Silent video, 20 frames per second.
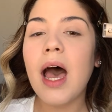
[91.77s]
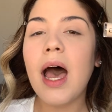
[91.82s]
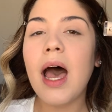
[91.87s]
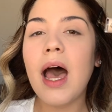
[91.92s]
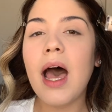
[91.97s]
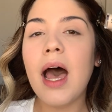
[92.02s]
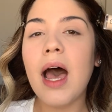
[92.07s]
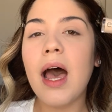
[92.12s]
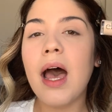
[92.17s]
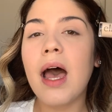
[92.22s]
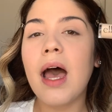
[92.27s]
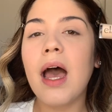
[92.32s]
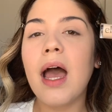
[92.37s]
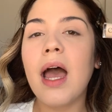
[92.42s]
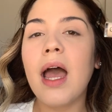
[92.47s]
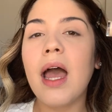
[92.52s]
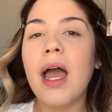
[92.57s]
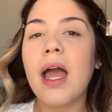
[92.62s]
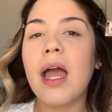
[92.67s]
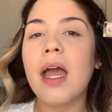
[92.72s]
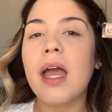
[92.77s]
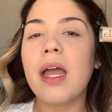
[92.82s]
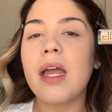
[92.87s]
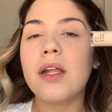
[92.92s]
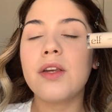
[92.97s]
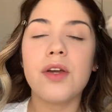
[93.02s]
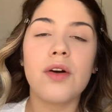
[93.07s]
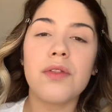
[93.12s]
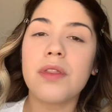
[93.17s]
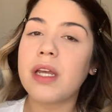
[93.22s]

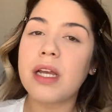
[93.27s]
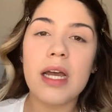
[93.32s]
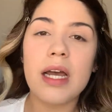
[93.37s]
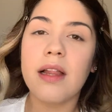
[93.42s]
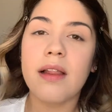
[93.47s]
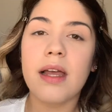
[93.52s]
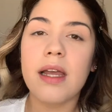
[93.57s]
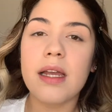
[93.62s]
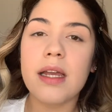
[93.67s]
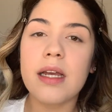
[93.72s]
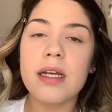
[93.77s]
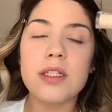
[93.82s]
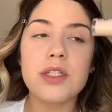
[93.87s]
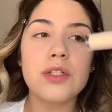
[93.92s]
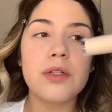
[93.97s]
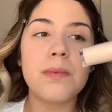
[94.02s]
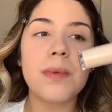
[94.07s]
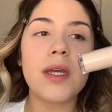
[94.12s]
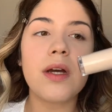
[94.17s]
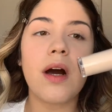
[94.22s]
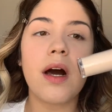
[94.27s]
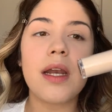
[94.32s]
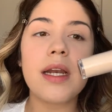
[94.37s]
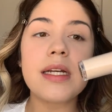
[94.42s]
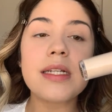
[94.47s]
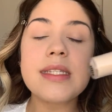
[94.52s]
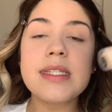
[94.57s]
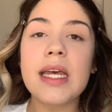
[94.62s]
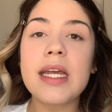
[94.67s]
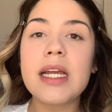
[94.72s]
I don't think I like it, to be
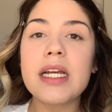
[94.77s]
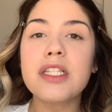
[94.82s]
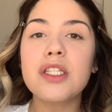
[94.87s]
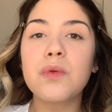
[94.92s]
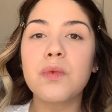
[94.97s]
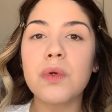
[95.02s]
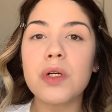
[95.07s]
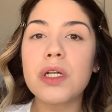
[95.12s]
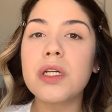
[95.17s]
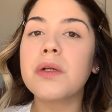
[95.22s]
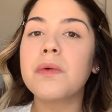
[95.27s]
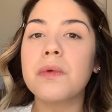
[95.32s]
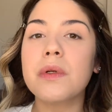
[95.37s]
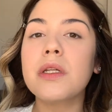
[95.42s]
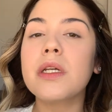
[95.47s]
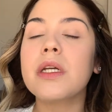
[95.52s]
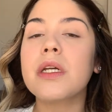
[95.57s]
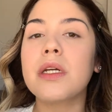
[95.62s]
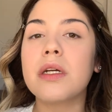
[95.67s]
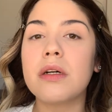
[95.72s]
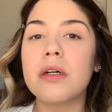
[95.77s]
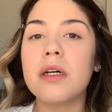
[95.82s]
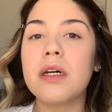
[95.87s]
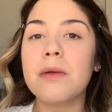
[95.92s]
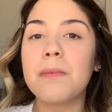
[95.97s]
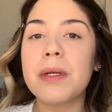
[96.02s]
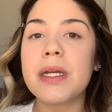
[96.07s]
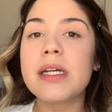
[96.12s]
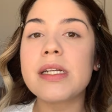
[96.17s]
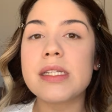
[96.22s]
honest. Like, it's really
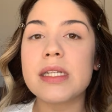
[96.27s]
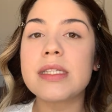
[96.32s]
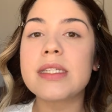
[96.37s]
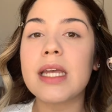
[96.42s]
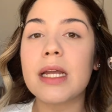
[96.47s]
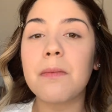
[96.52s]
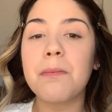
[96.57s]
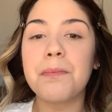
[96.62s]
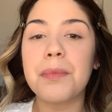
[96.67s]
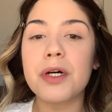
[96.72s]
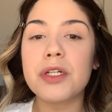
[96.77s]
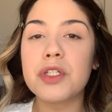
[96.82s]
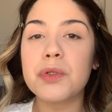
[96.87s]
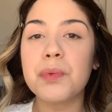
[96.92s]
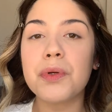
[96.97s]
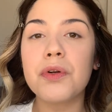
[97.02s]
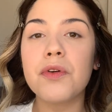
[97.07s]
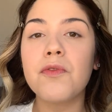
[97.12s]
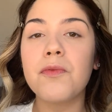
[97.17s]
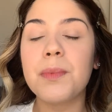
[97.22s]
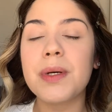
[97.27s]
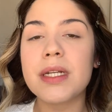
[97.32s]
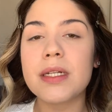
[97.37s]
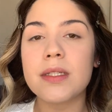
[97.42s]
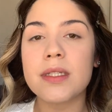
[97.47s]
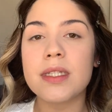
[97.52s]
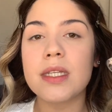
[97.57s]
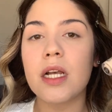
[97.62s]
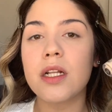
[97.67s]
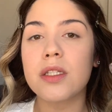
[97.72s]
good because it's like budge proof, but
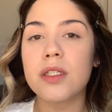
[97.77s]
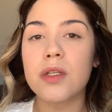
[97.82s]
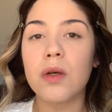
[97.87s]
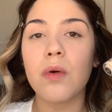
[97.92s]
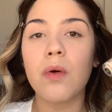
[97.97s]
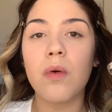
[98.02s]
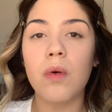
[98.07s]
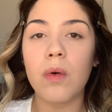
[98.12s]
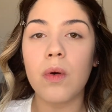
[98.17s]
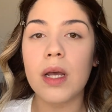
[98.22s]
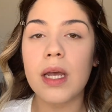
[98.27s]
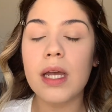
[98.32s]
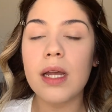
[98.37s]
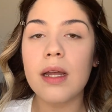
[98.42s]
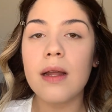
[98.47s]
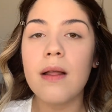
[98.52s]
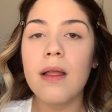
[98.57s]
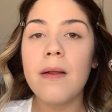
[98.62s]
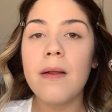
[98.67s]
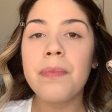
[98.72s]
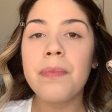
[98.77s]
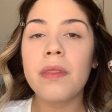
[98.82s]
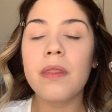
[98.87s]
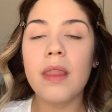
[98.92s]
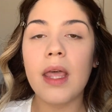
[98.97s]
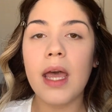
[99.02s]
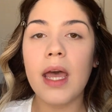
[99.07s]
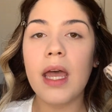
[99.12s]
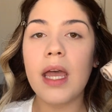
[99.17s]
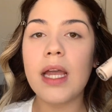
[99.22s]
it sets so quick
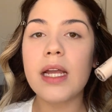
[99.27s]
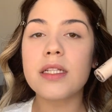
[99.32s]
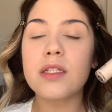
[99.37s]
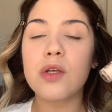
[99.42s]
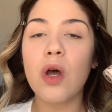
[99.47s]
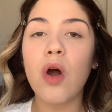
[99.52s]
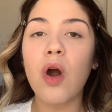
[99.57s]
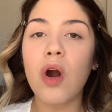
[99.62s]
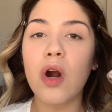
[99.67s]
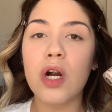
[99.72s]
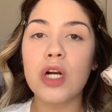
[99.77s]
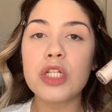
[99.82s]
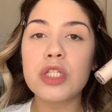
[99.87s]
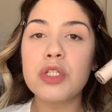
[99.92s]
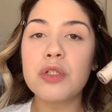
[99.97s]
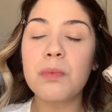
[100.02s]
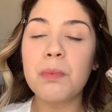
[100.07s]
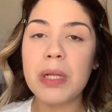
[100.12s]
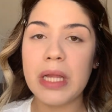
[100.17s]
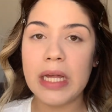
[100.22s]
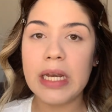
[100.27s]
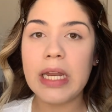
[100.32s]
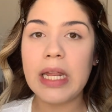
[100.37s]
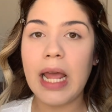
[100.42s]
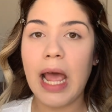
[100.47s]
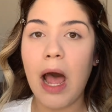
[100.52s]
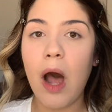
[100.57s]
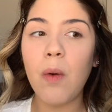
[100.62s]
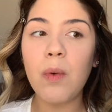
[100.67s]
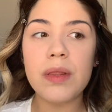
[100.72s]
that it's hard to blend it
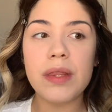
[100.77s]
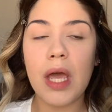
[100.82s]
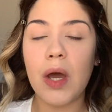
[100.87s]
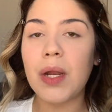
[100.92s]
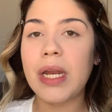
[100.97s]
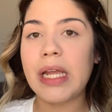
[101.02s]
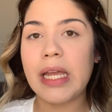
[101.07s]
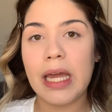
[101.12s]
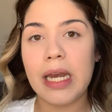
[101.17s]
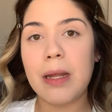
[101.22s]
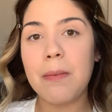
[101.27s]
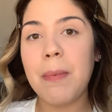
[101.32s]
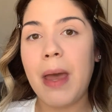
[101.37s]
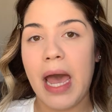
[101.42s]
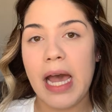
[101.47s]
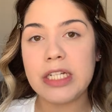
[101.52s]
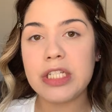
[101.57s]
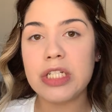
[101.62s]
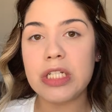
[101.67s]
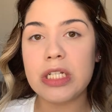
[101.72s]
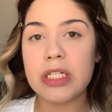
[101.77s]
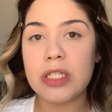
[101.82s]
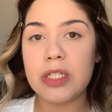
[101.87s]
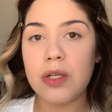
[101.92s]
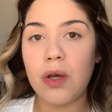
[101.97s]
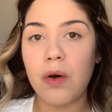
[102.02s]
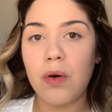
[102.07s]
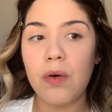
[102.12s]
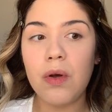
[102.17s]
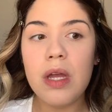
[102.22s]
out without it getting patchy.
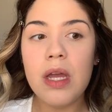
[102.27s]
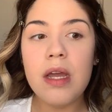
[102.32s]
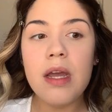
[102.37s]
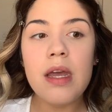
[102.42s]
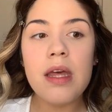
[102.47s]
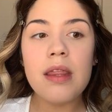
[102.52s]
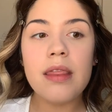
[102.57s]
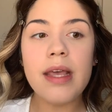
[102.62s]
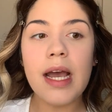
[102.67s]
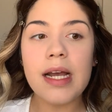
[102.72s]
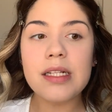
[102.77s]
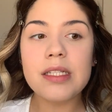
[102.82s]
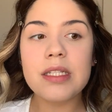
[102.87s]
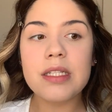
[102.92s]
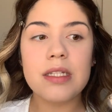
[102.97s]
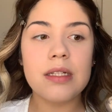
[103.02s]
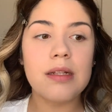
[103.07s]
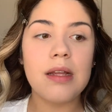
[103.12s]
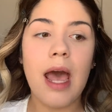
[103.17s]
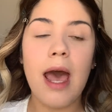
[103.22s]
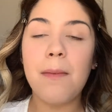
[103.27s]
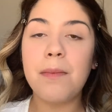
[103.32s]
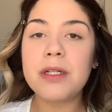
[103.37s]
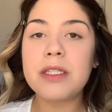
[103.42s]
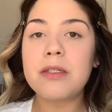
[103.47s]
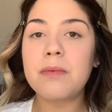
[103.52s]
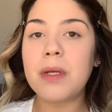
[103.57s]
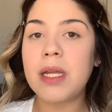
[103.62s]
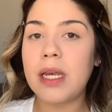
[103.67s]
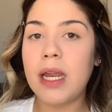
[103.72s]
So that's
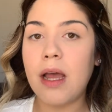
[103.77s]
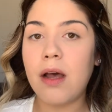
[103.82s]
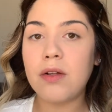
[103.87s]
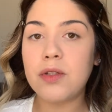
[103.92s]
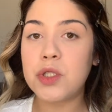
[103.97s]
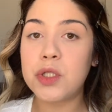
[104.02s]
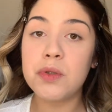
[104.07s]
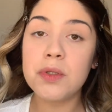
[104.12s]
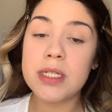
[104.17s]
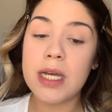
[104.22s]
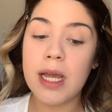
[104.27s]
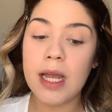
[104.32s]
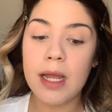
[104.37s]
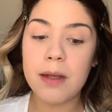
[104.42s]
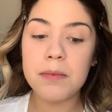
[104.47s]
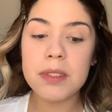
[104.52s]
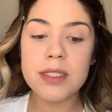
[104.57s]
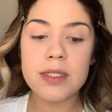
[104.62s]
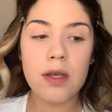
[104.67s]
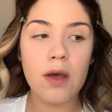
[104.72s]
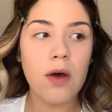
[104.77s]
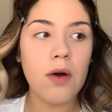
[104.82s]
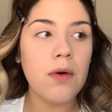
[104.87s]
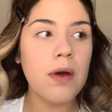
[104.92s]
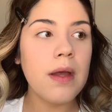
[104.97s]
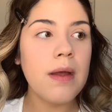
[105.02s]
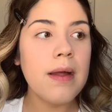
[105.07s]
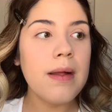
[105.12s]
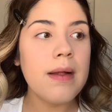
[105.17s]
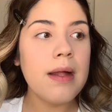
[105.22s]
happened to me now 2 times. So
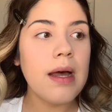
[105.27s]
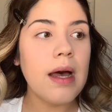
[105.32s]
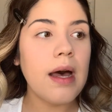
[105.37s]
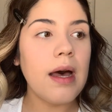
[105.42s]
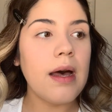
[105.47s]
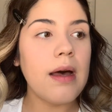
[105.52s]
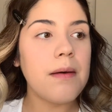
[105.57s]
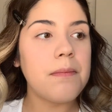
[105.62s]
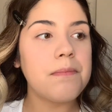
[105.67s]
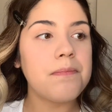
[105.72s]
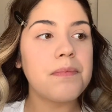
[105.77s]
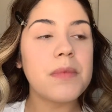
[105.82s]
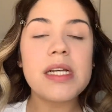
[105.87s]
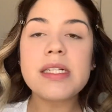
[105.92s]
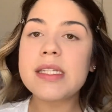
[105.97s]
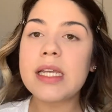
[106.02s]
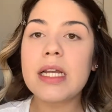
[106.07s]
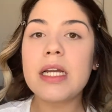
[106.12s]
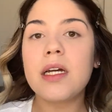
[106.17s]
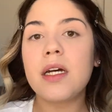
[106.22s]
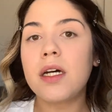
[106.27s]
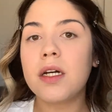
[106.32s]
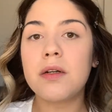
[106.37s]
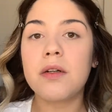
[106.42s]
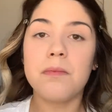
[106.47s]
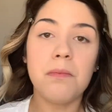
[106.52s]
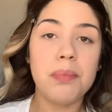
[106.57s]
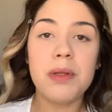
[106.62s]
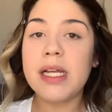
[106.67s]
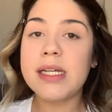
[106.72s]
it's like a
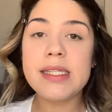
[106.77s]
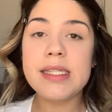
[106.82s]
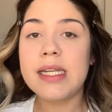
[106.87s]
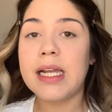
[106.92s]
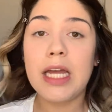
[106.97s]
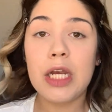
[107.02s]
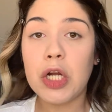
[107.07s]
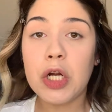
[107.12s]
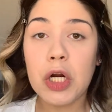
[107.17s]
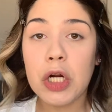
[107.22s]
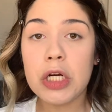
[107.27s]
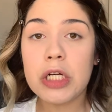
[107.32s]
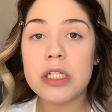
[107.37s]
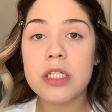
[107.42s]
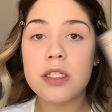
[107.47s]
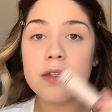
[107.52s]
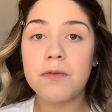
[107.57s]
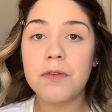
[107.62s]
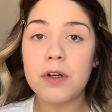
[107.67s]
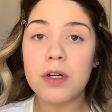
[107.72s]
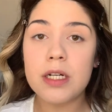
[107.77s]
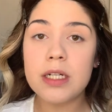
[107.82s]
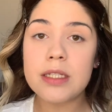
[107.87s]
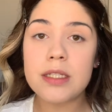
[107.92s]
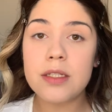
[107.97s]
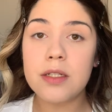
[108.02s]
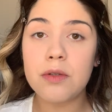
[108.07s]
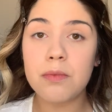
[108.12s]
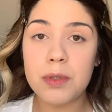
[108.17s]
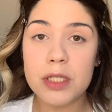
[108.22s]
blessing and a curse for it
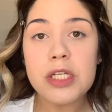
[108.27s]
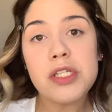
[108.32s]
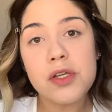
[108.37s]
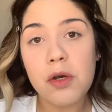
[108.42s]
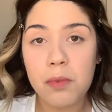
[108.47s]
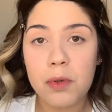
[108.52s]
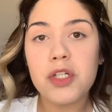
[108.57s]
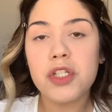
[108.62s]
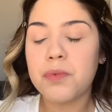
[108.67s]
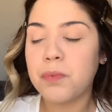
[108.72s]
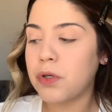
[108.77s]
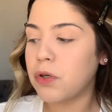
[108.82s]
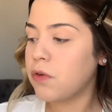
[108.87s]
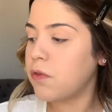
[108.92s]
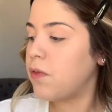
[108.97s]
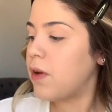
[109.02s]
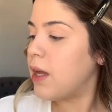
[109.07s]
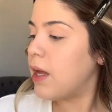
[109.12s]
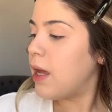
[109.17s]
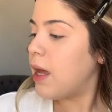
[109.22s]
to be so budge proof.